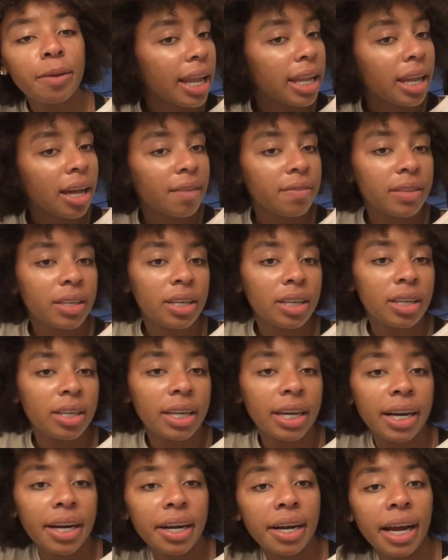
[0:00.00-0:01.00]
I left it in
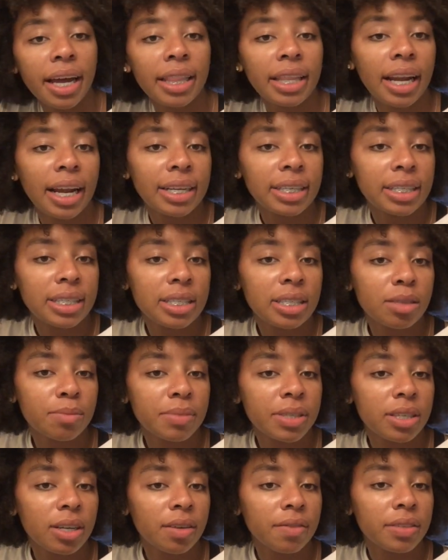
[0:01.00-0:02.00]
there and then I did some
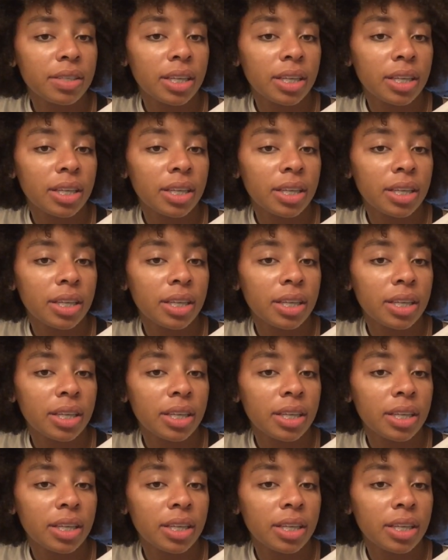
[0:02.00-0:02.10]
stuff